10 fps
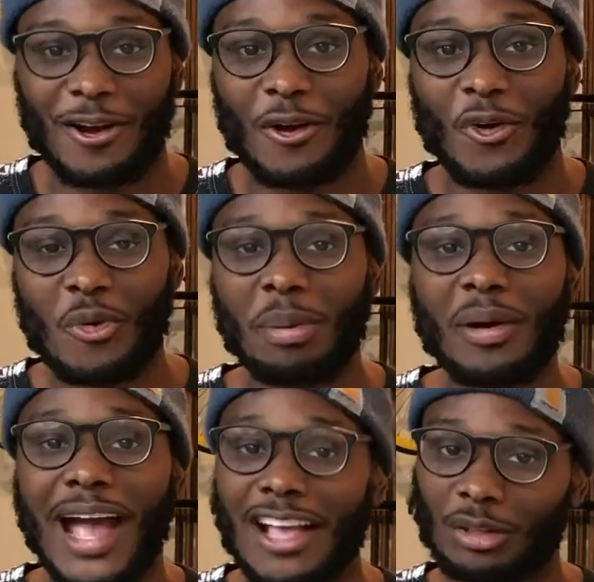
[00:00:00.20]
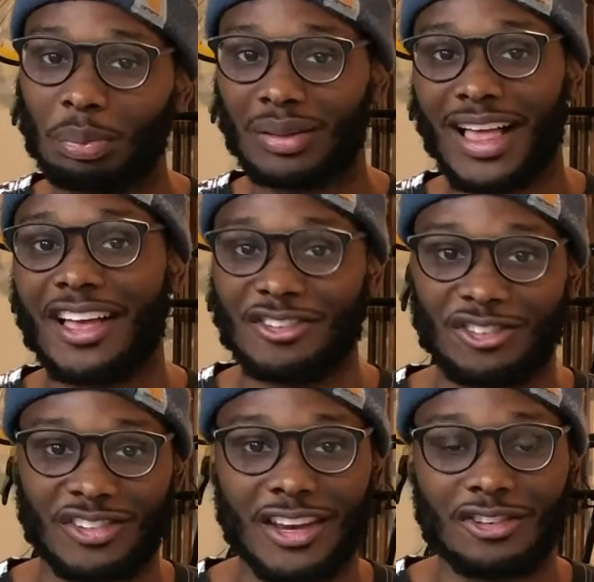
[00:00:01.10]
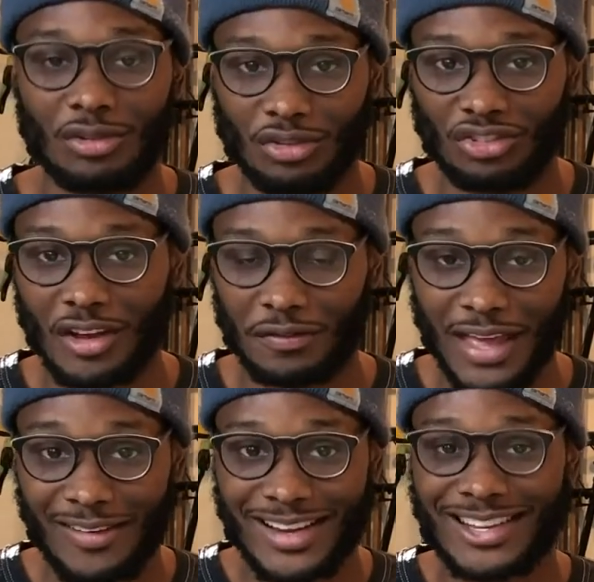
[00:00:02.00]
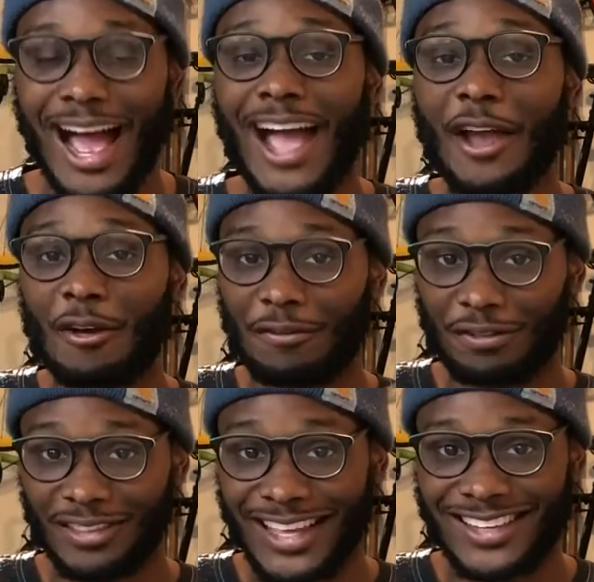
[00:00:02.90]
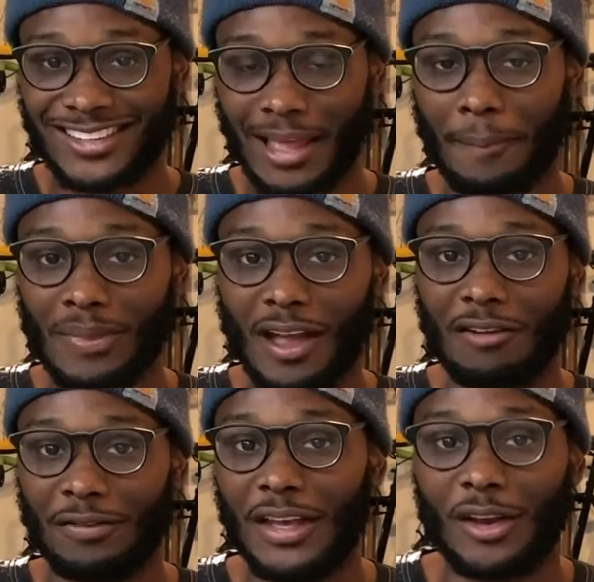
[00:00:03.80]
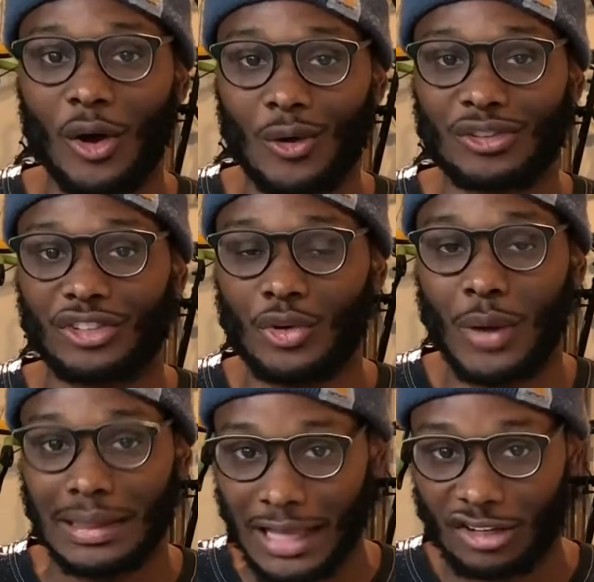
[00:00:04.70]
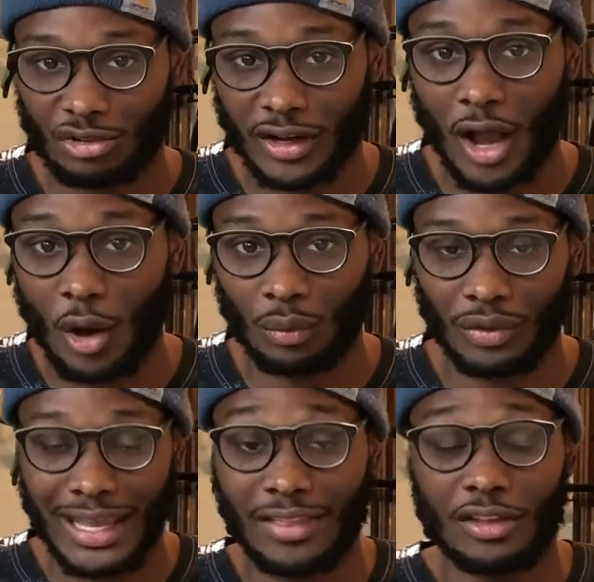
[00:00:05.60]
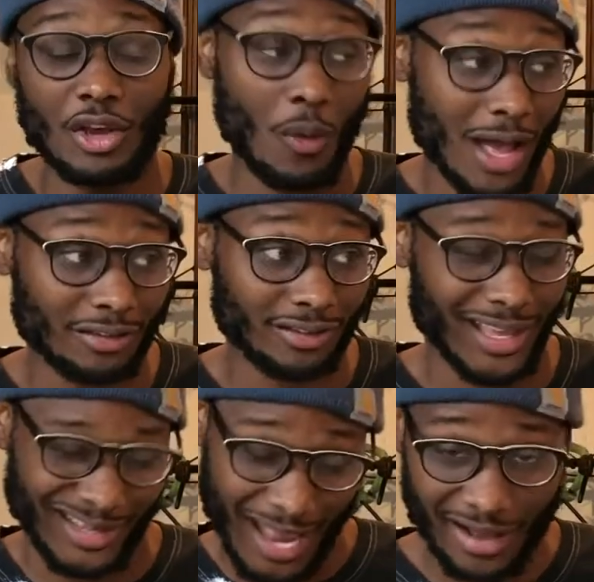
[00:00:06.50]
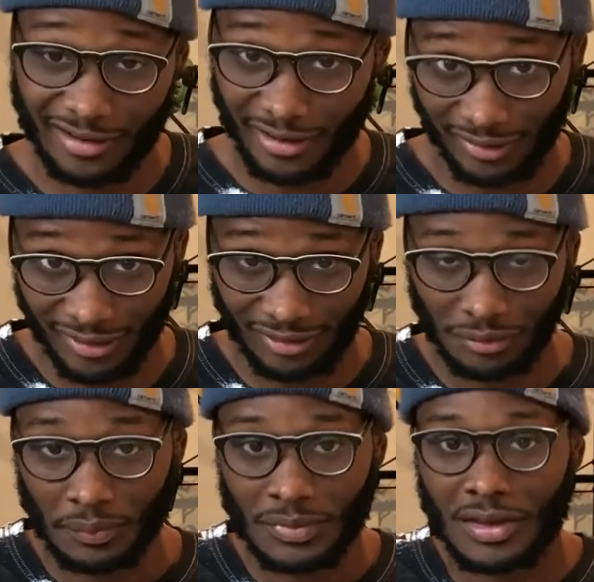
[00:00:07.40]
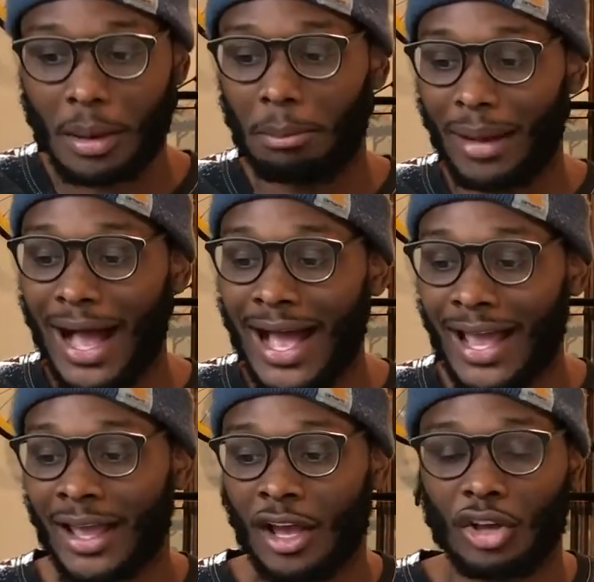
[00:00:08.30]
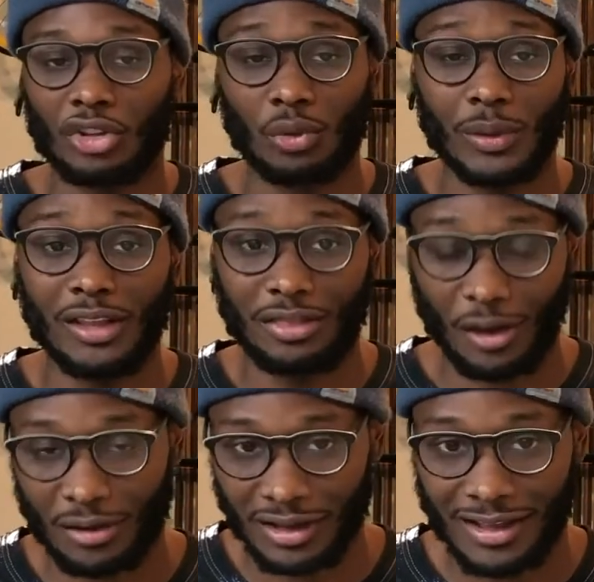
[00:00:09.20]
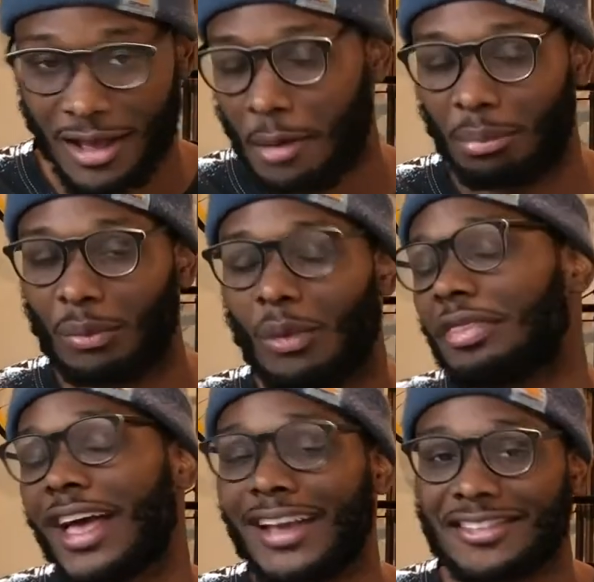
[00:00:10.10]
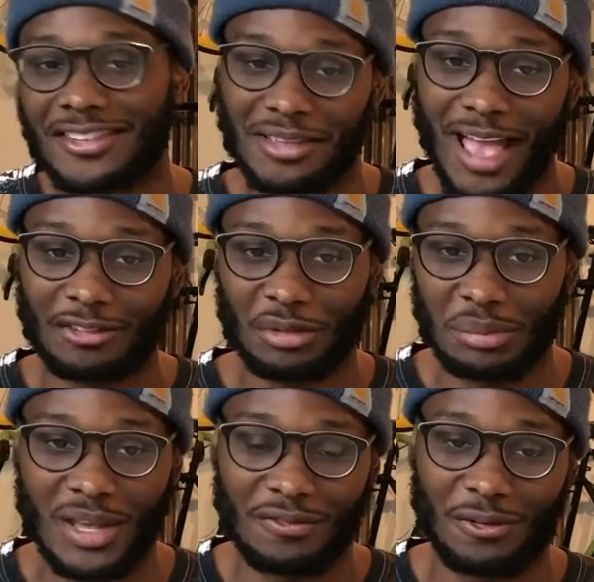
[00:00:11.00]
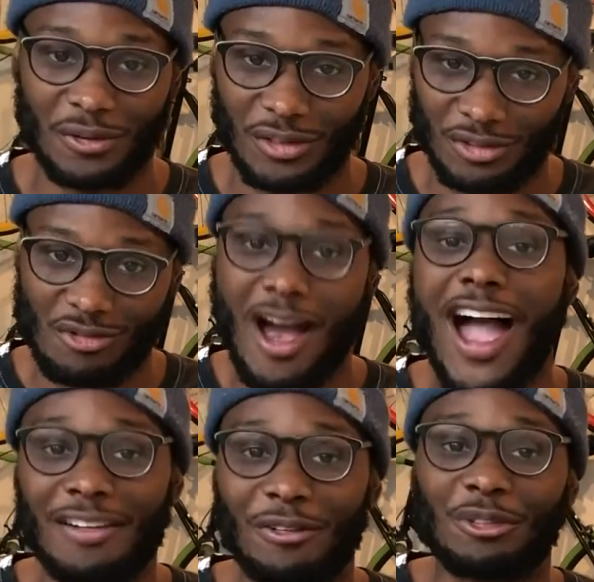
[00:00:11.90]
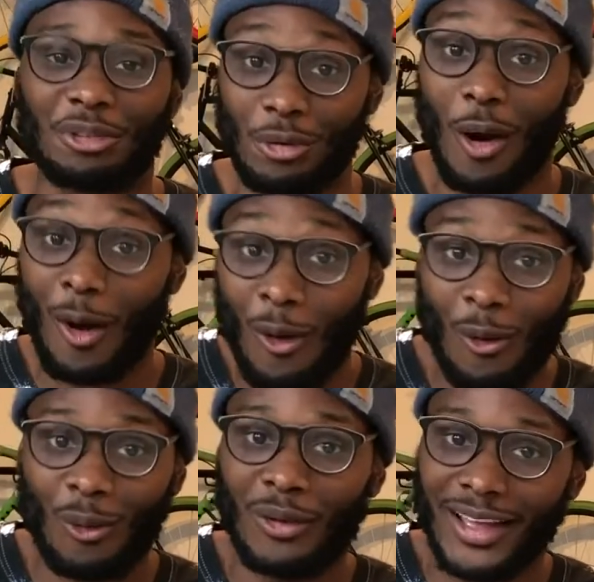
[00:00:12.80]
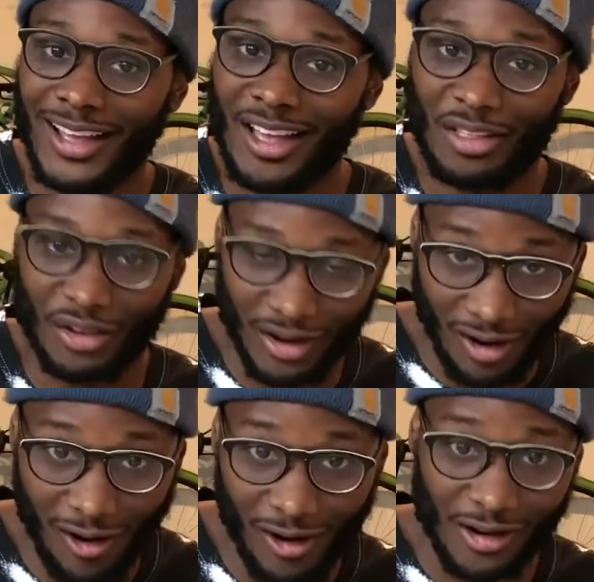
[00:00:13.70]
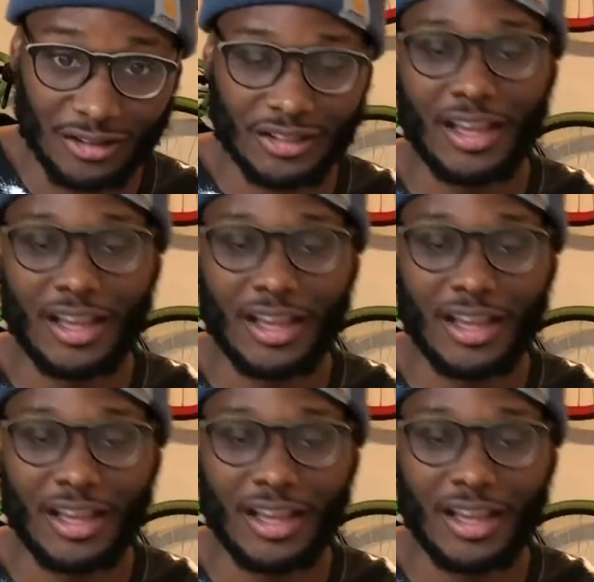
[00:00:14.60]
Uber has pledged to shift their entire fleet of vehicles to electric only in the US and Canada at least by 2030. But what the heck does this actually mean for the drivers who own the cars?